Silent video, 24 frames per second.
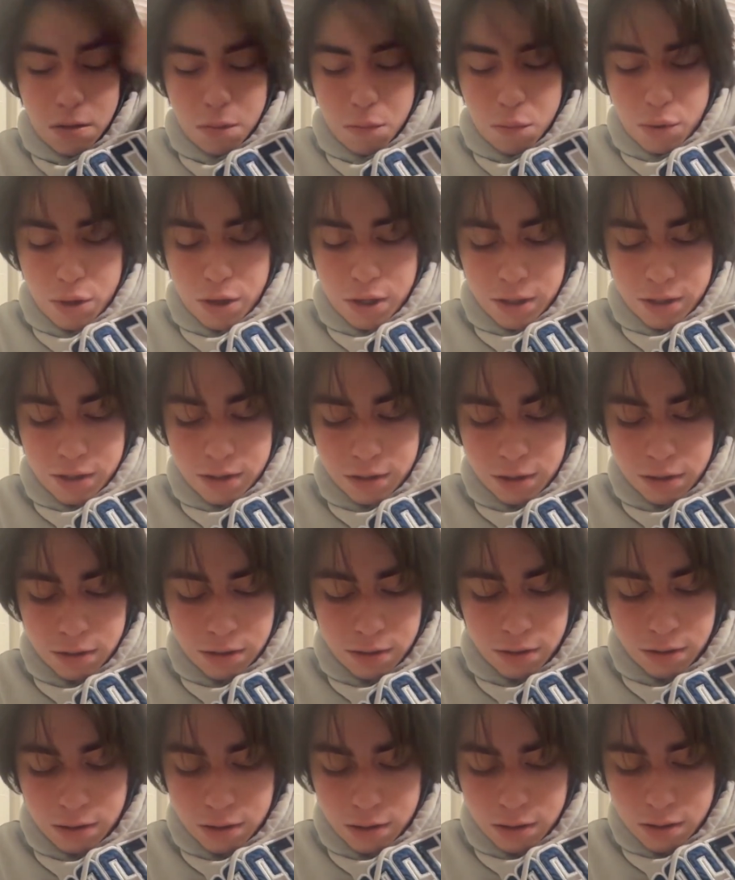brings
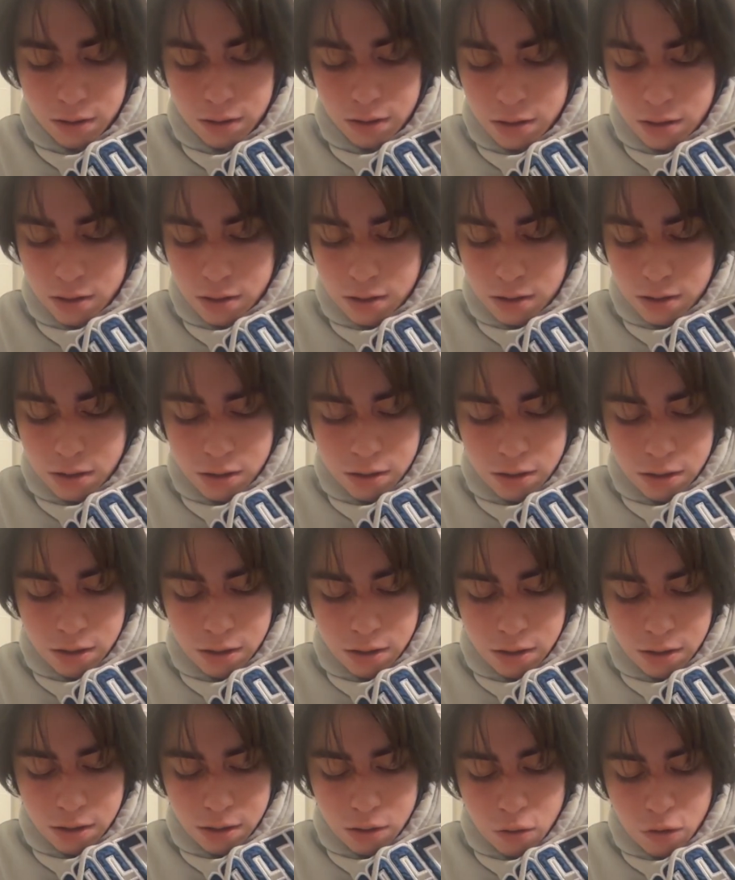a
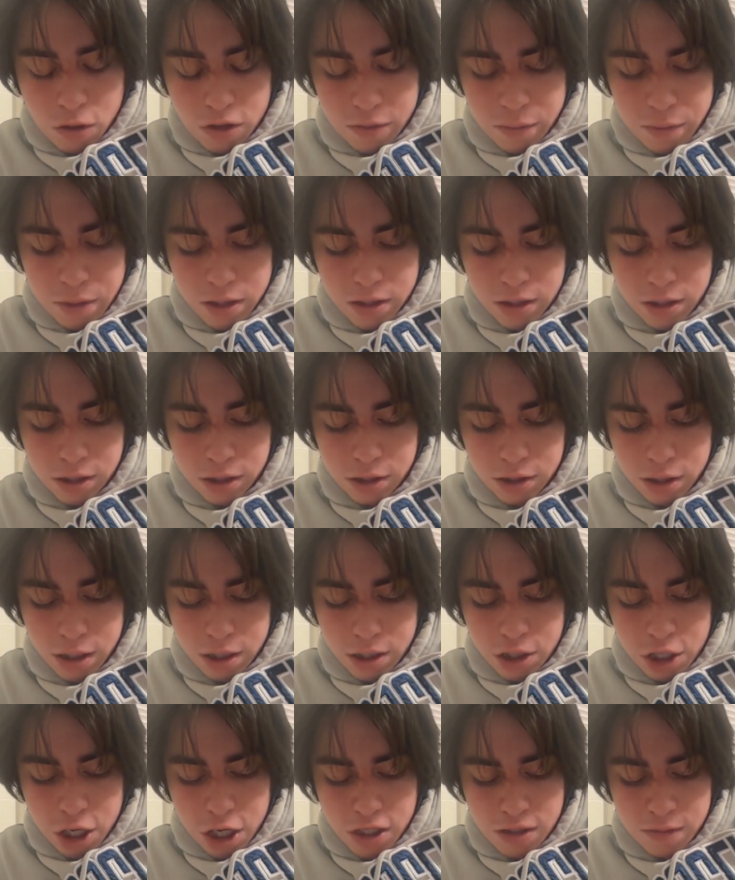corresponding
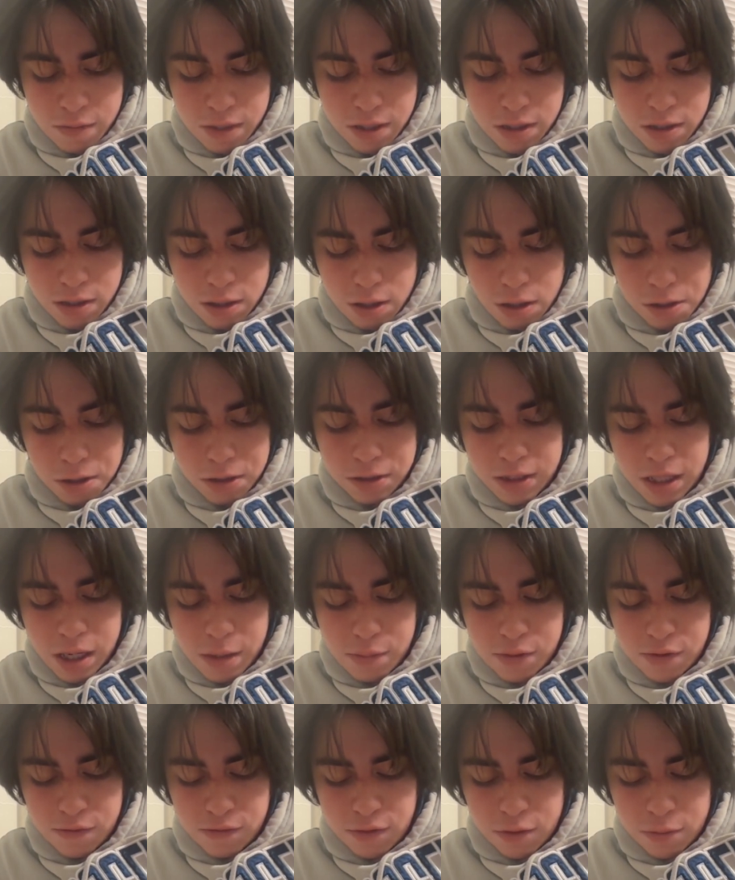adjustment. All
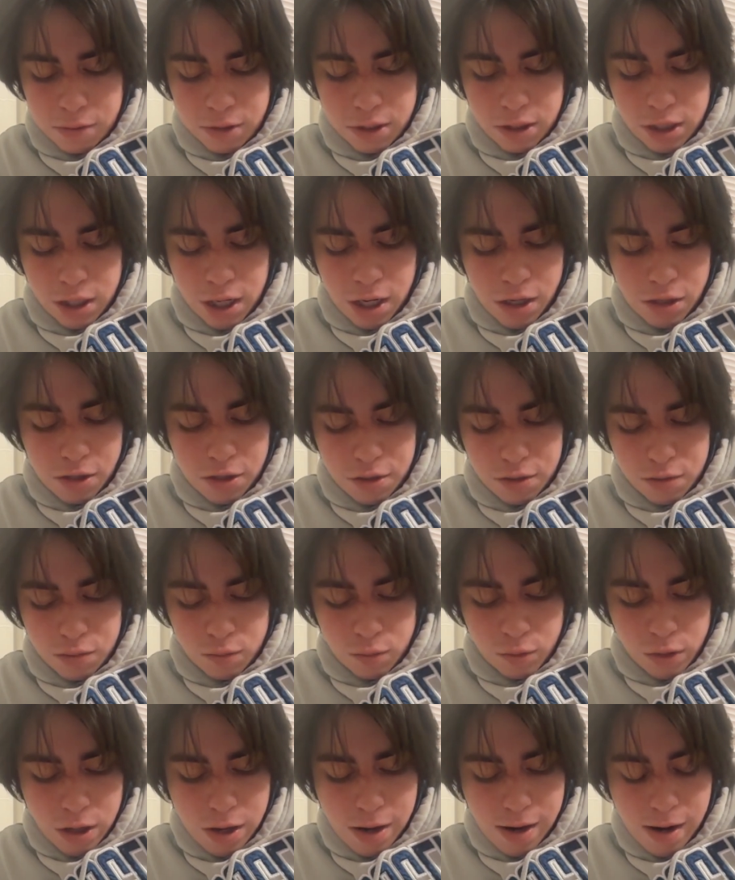types of communication
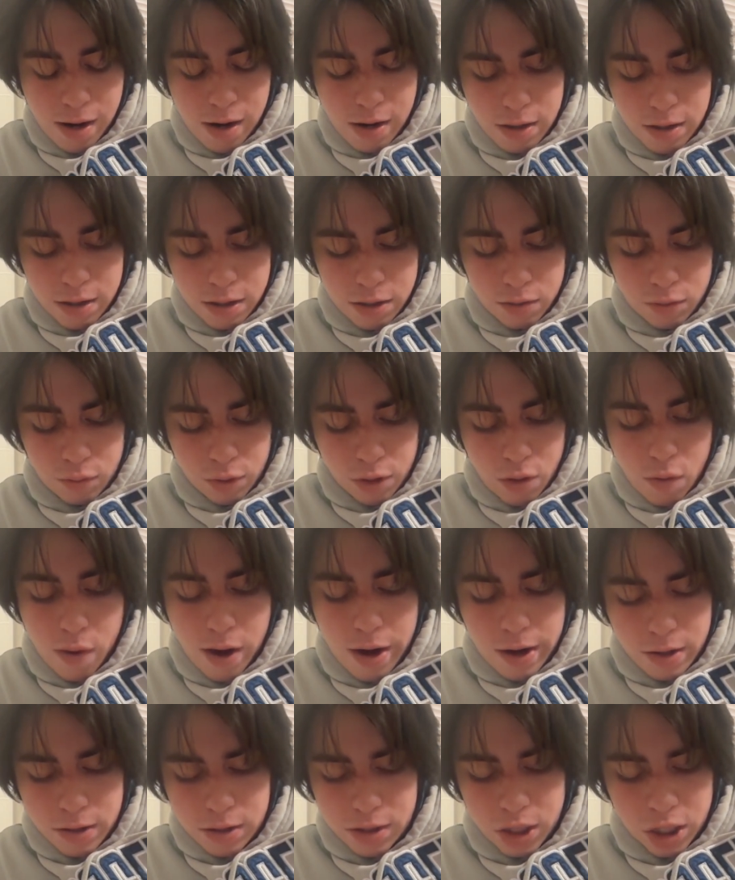
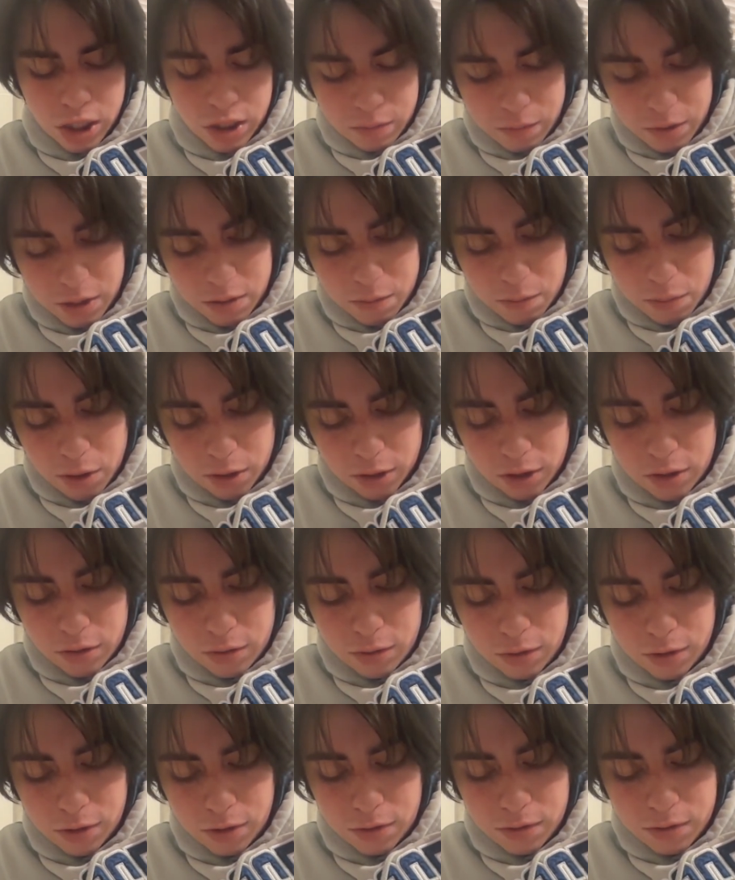require adjustment
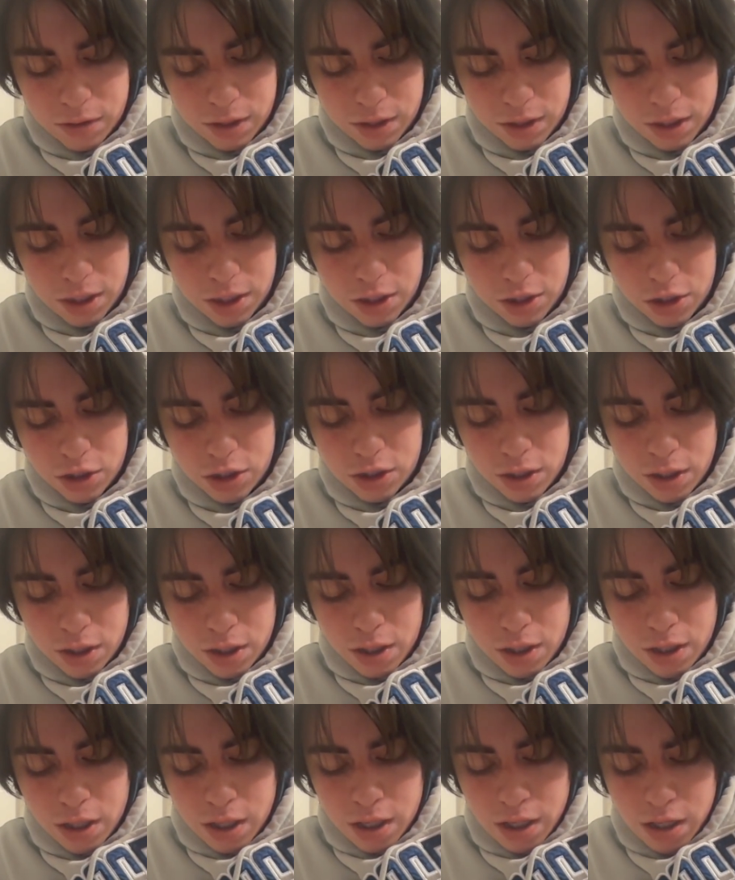peculiar to each.
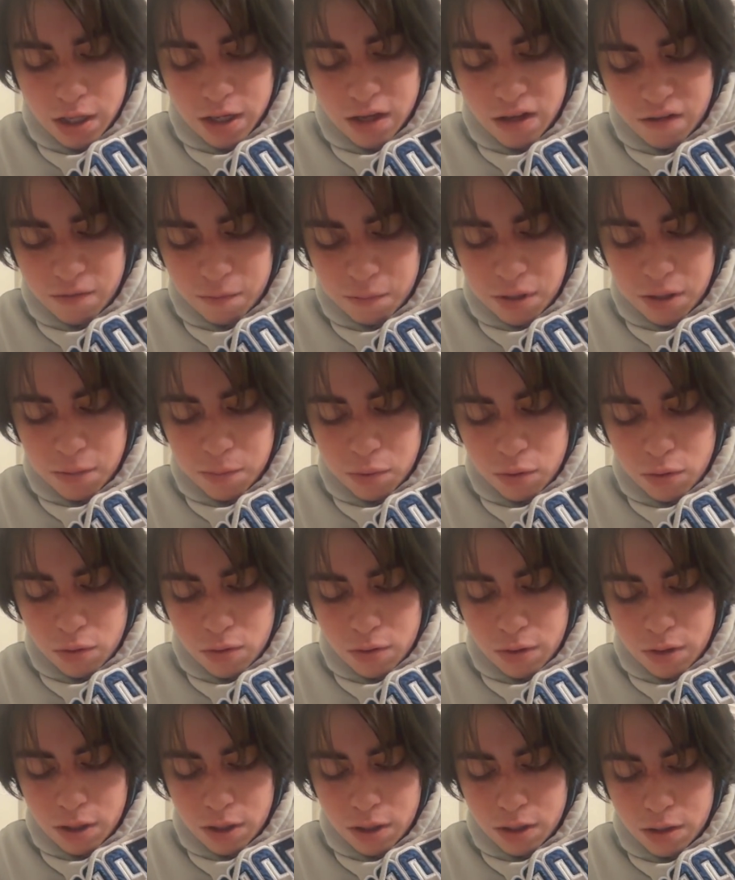If people
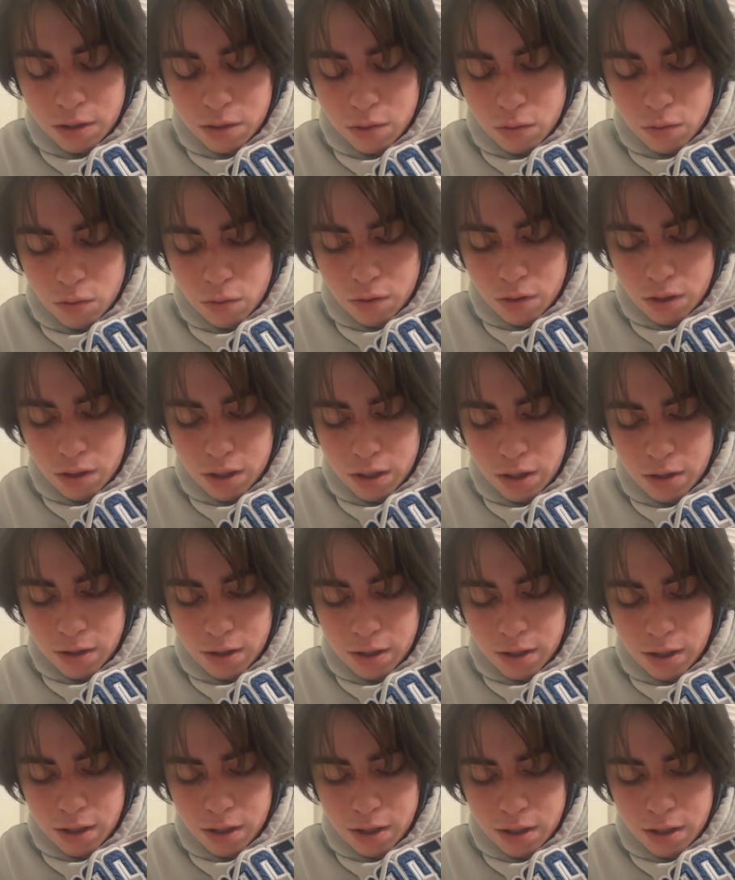in ordinary